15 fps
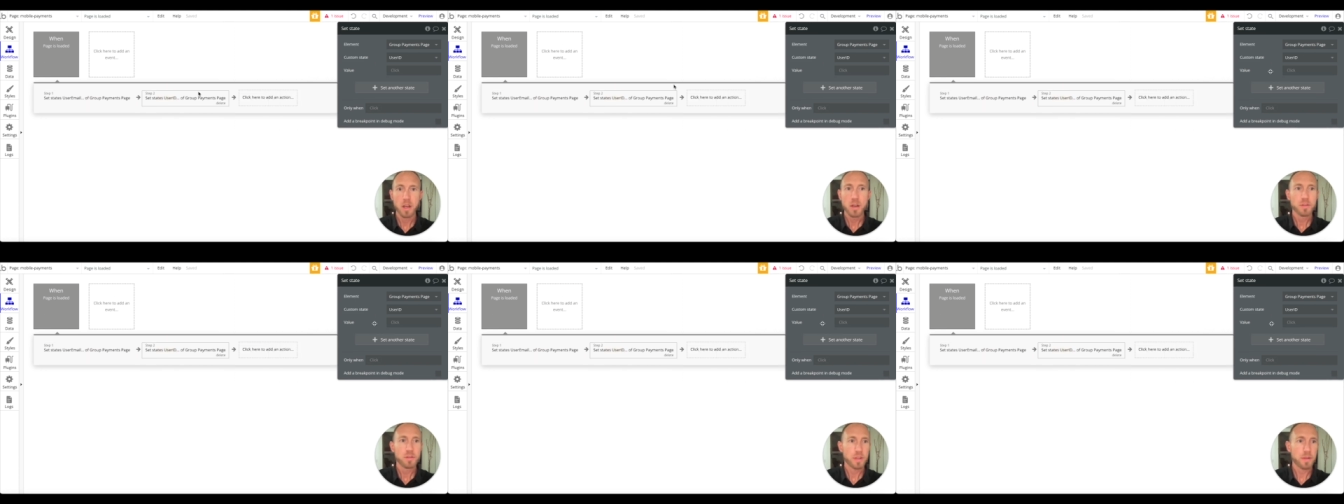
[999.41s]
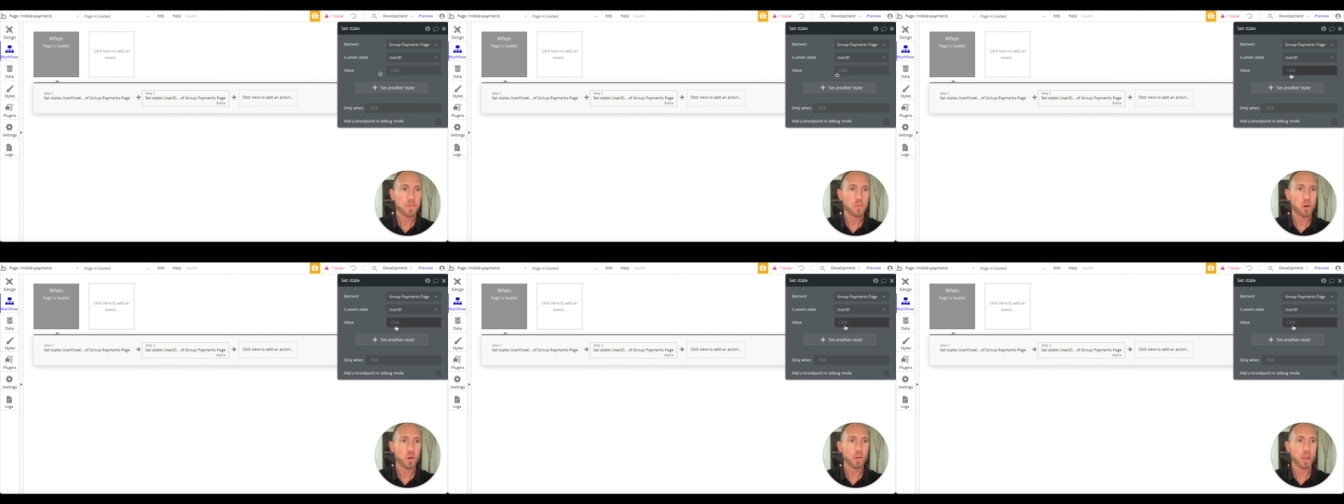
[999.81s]
So
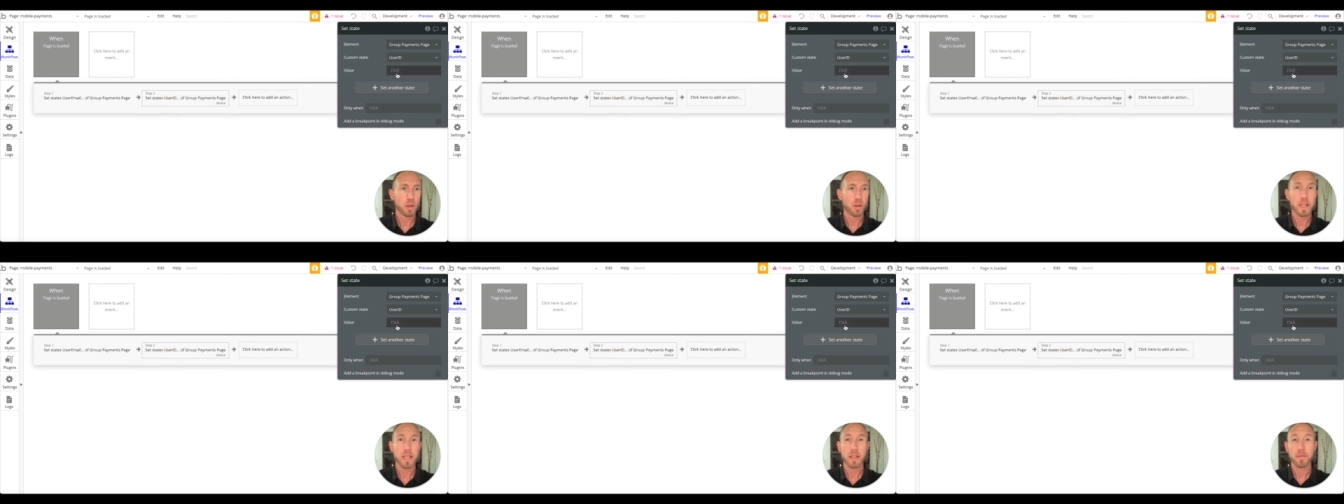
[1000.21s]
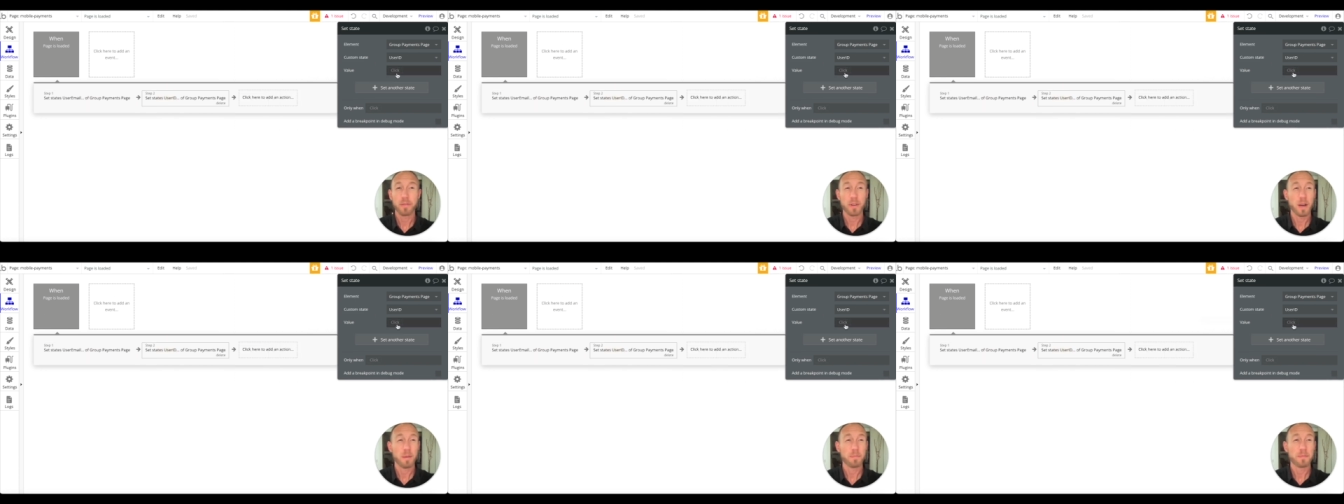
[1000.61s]
then we're only looking
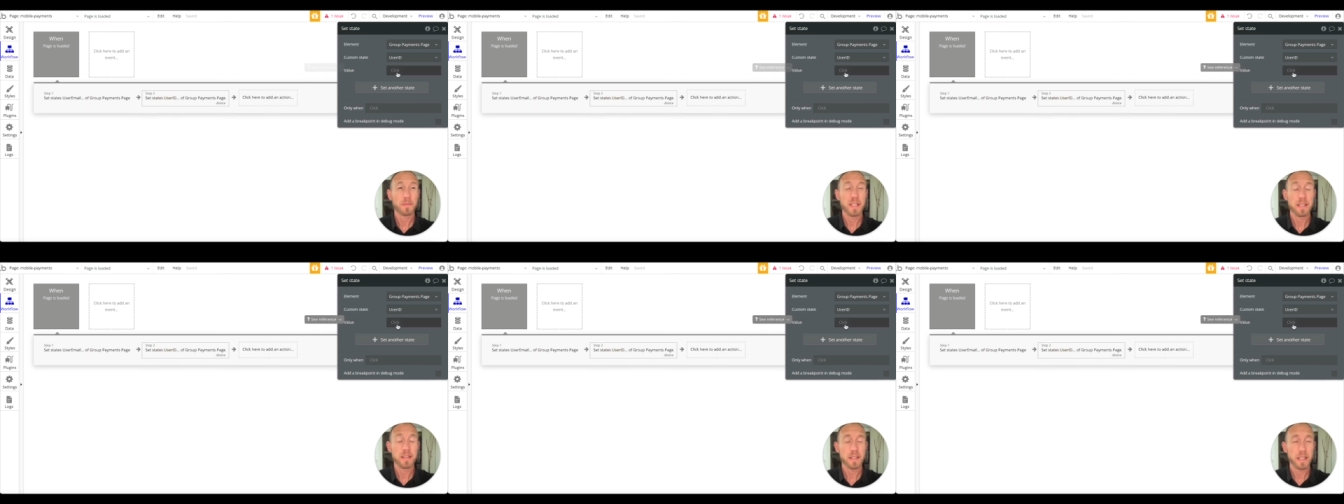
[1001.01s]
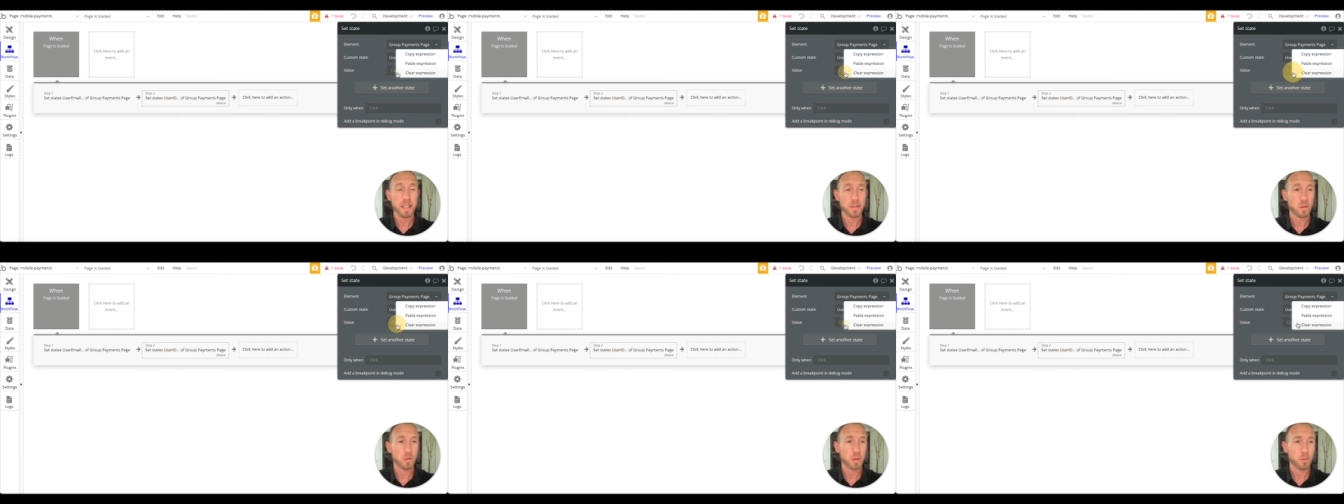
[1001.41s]
up these
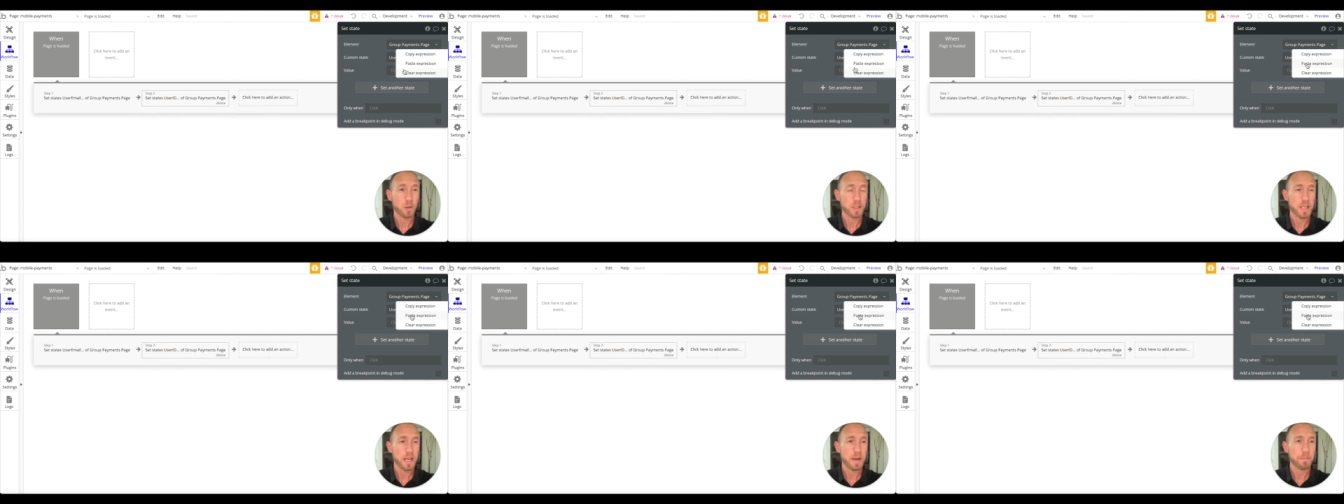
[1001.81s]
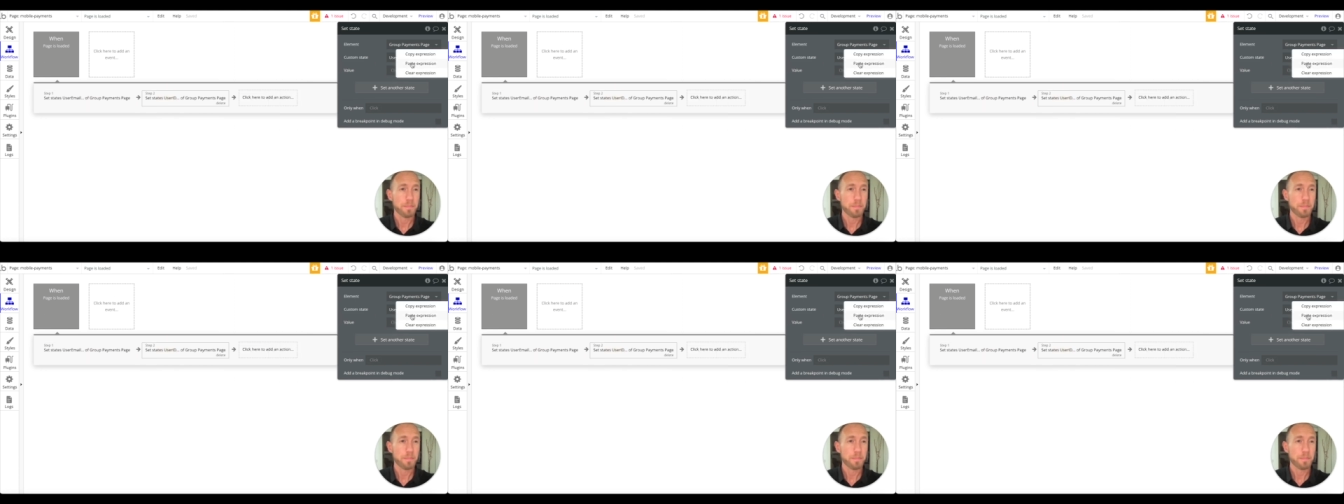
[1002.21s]
things only one time.